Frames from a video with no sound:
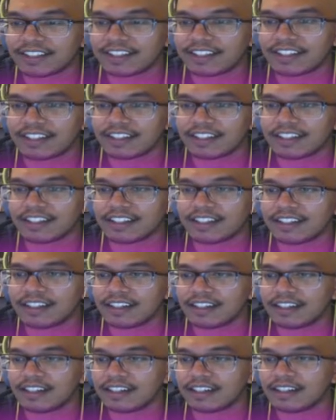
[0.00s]

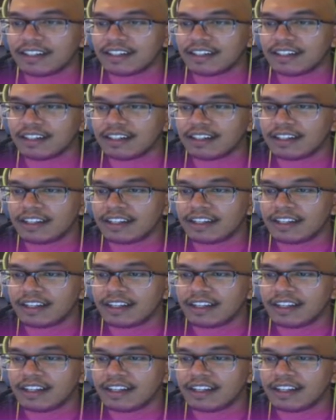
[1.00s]
No one is speaking in this clip.